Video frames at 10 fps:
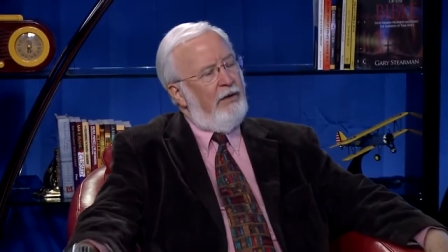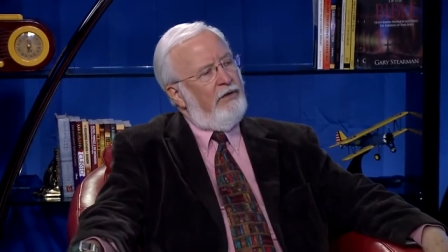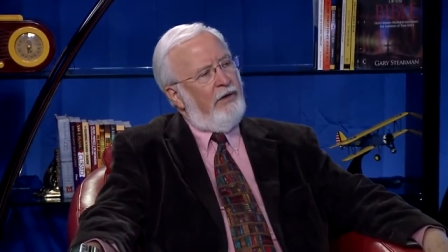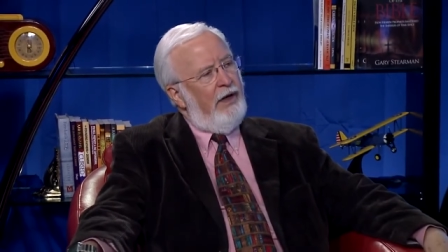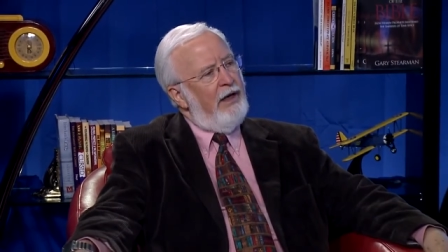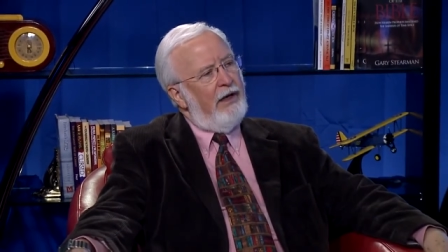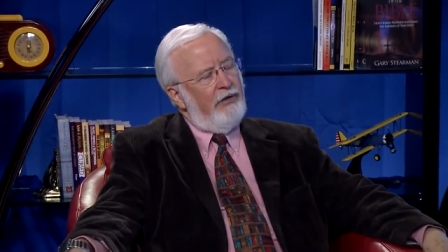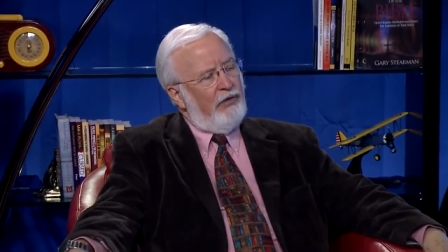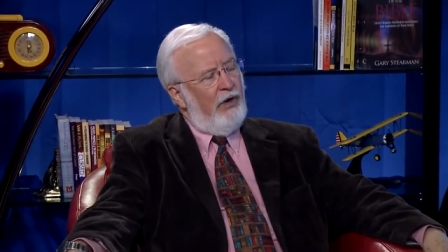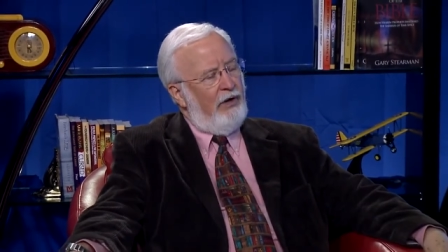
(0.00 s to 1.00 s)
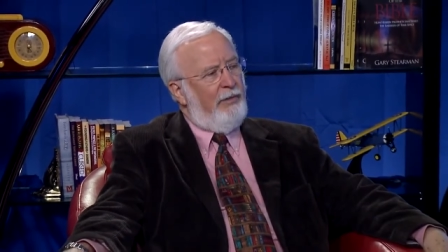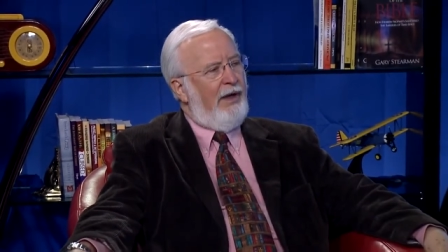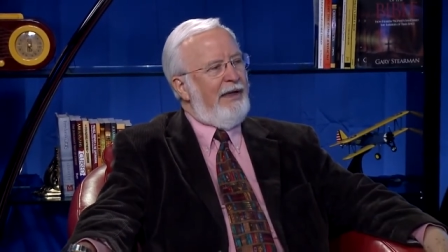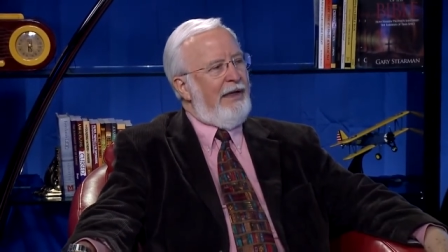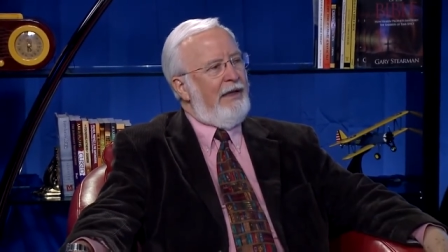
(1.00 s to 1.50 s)
Today, let's talk
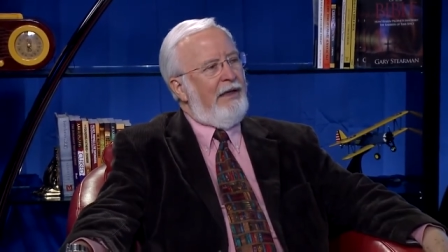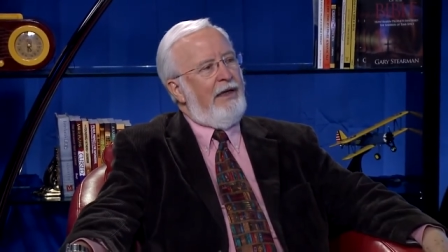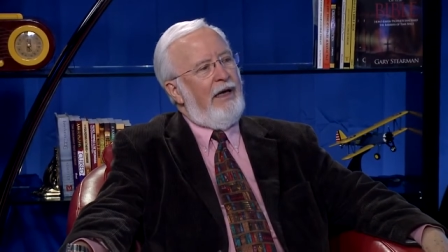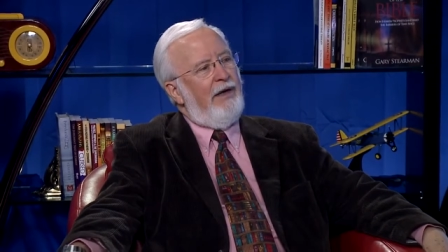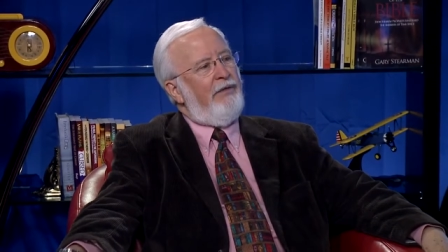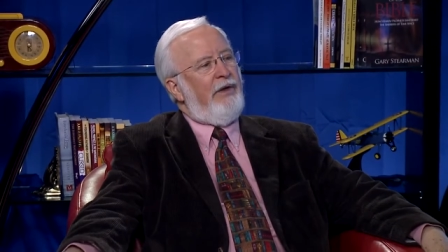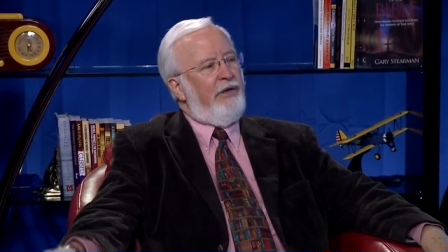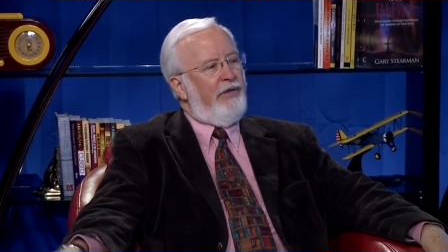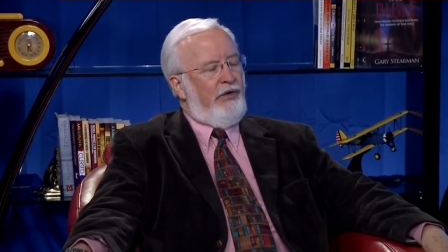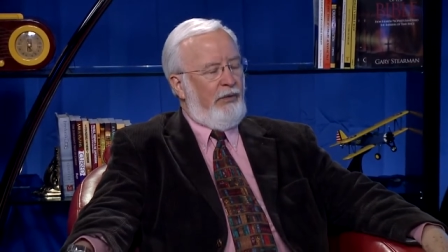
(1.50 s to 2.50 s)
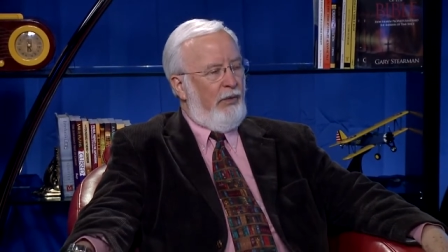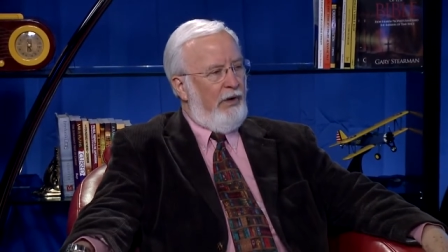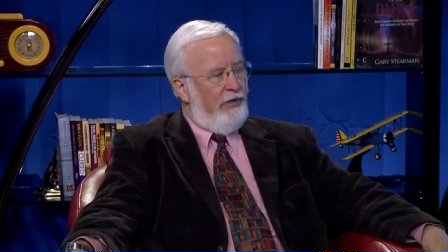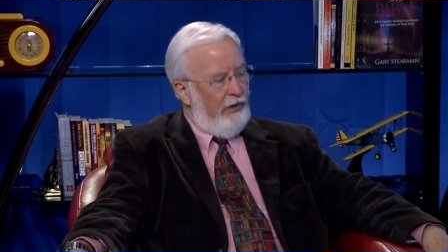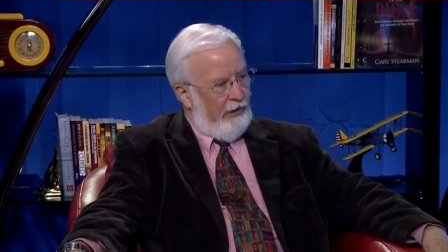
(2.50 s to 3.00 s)
about the ethnic
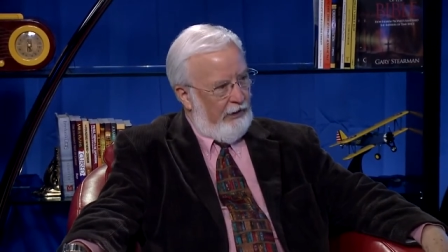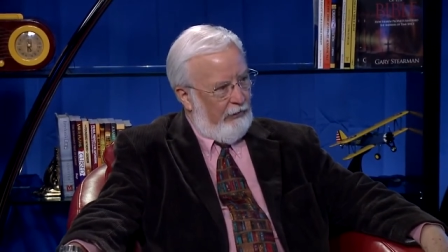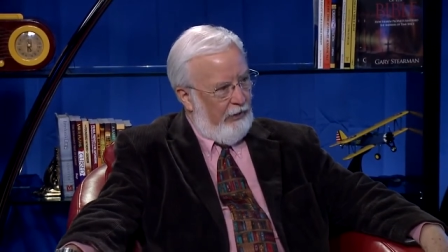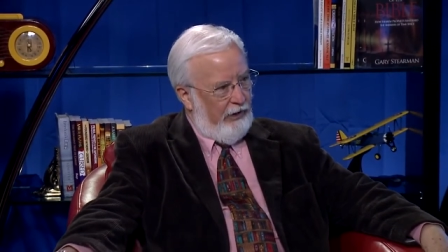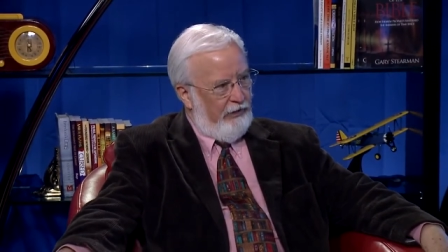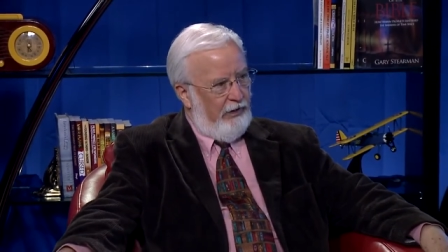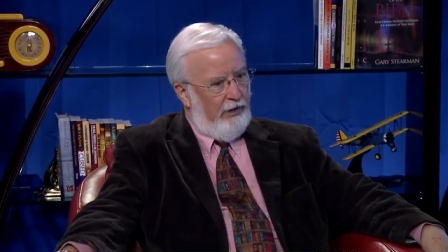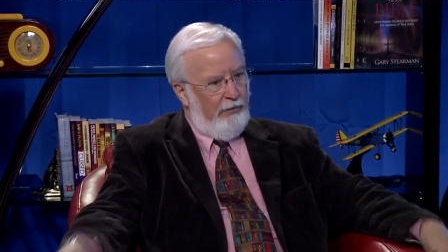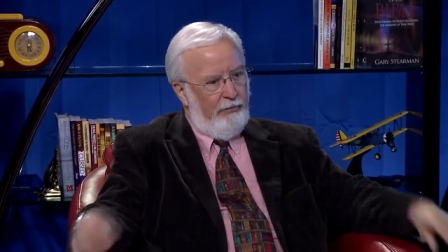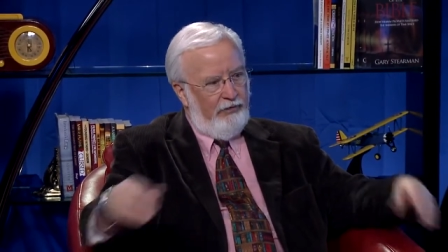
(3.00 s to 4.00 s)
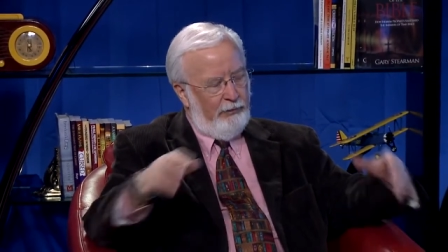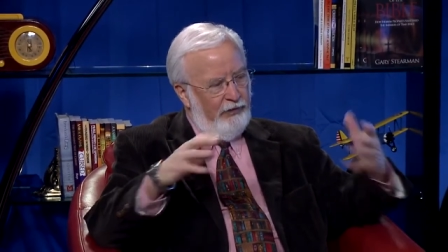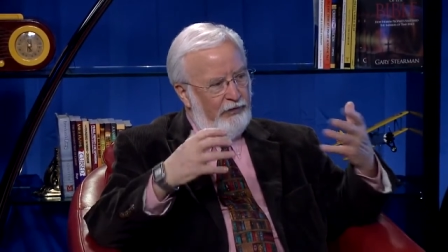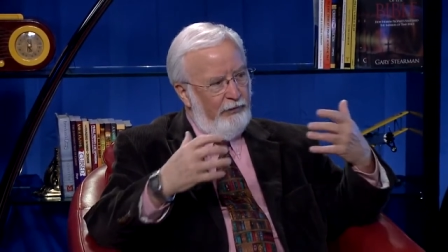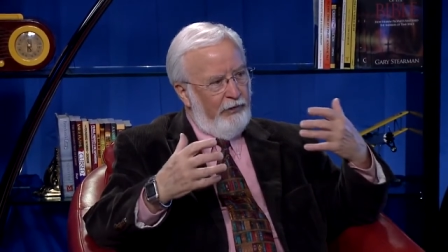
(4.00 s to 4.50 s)
situation in Russia,
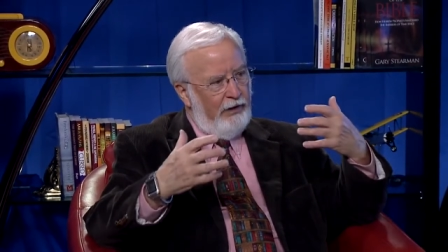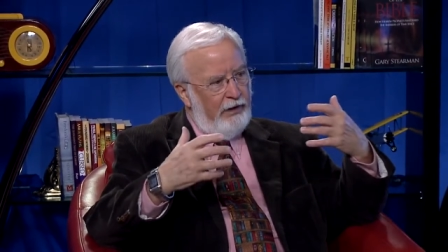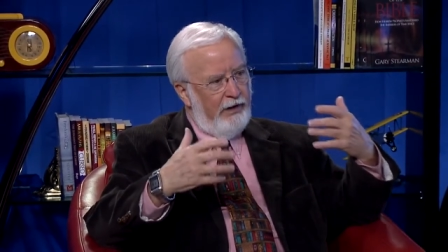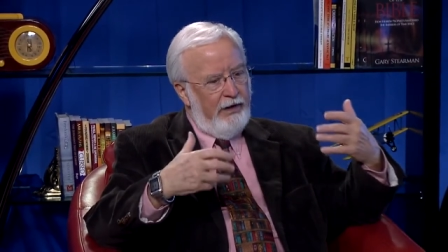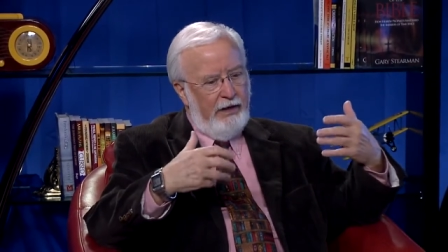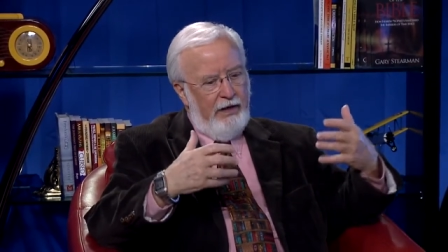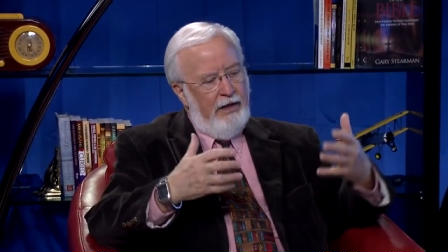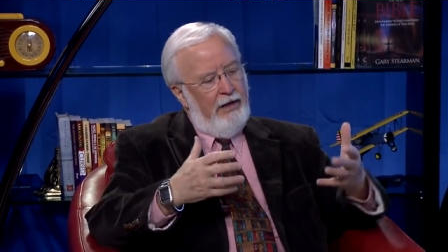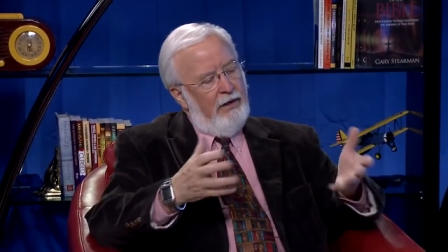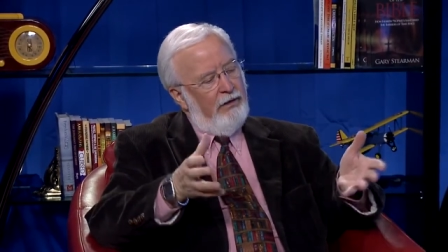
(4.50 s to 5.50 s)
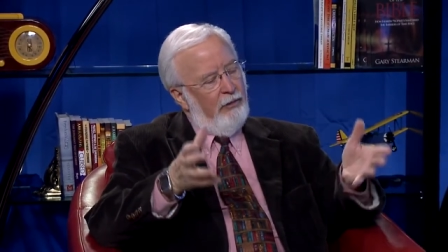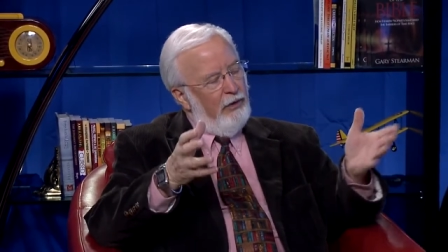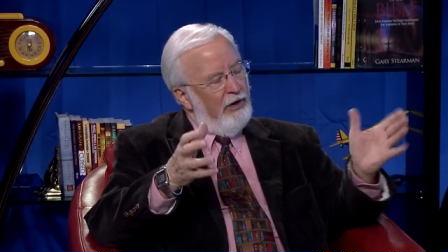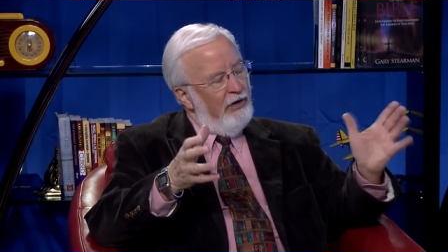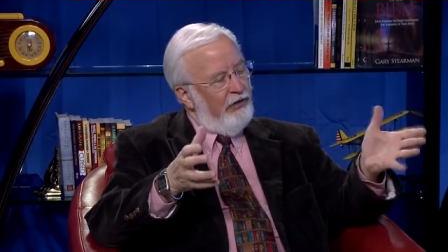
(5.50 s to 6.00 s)
specifically the
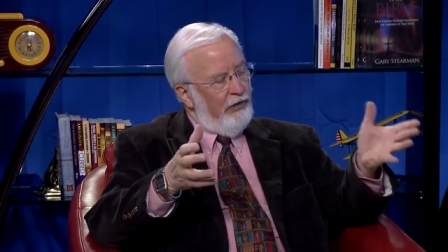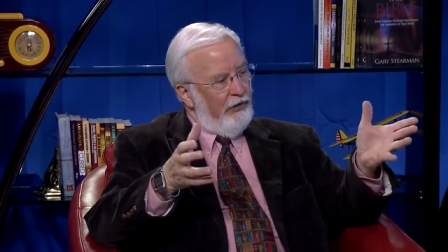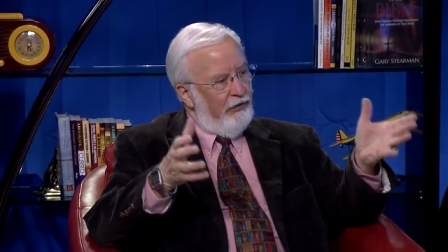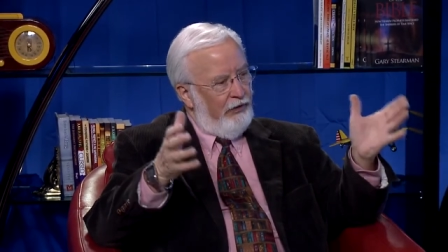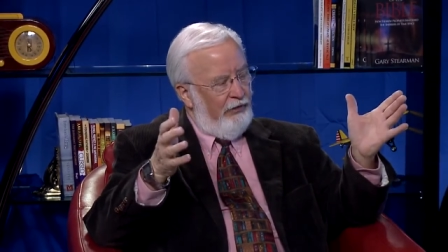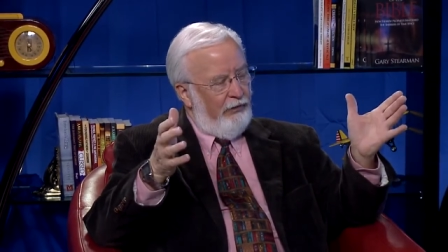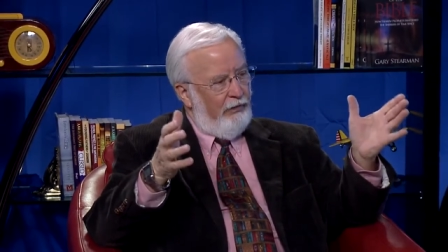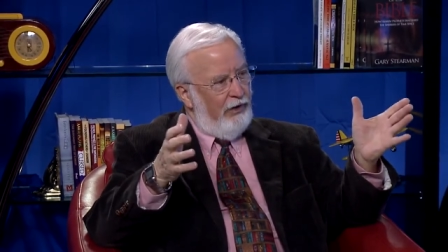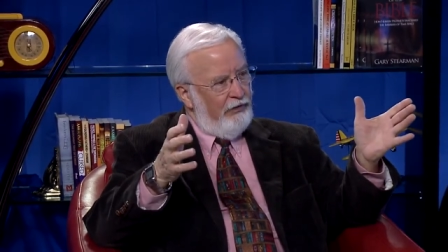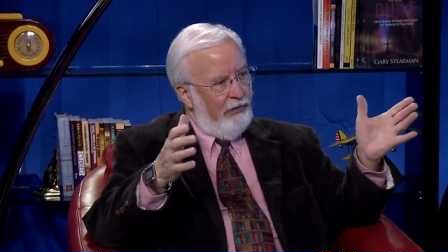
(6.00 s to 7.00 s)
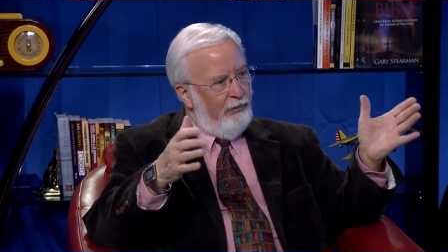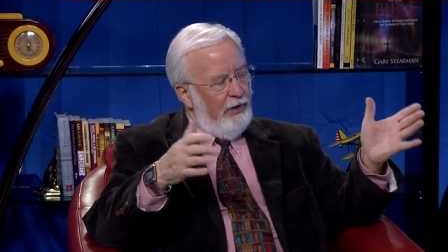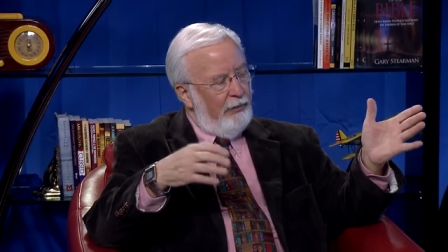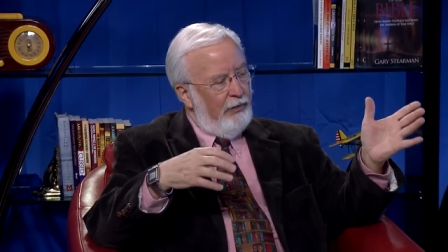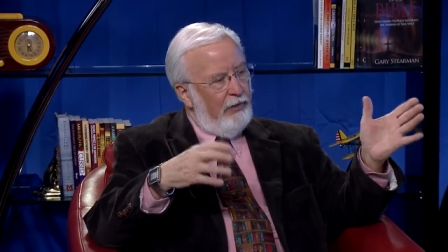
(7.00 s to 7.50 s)
religions of the Russian
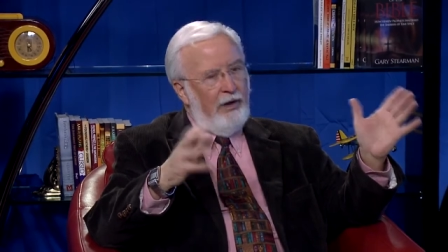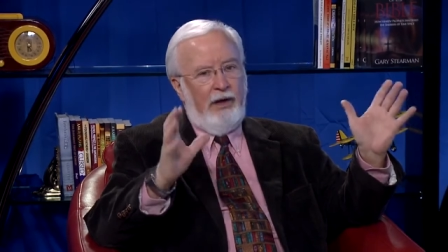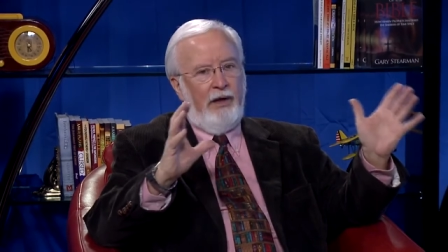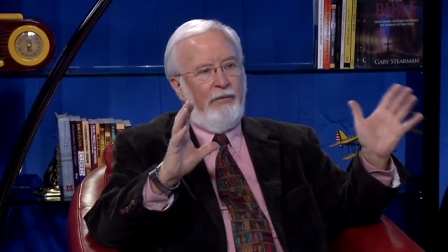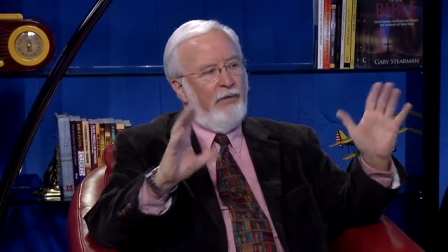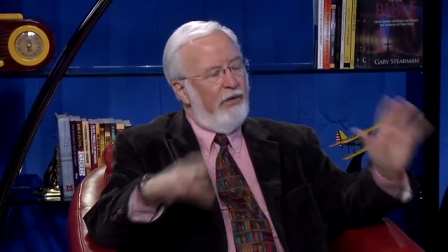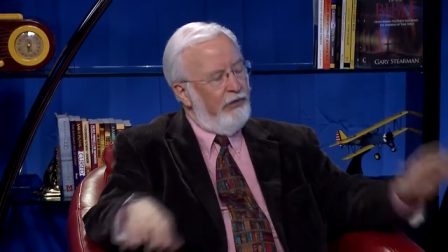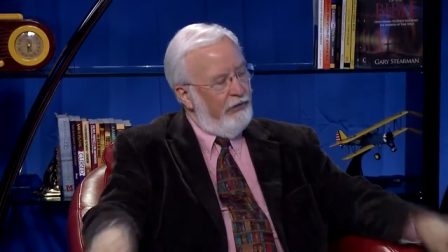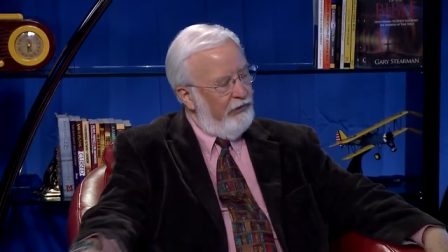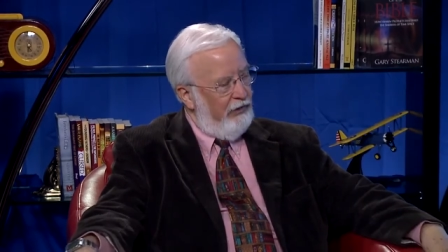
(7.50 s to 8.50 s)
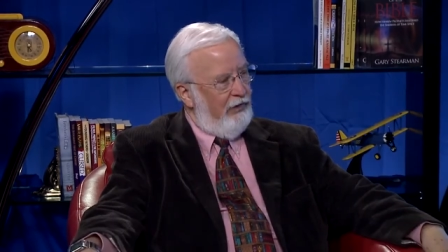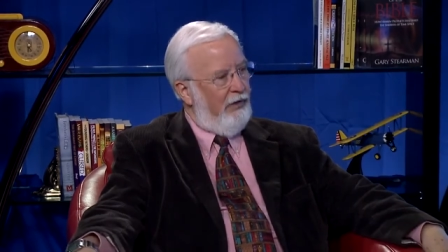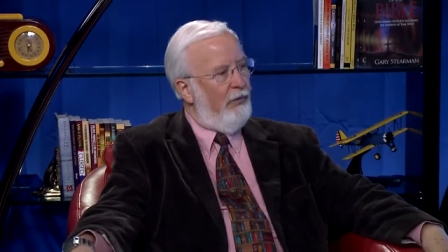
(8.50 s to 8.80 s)
people uh, versus the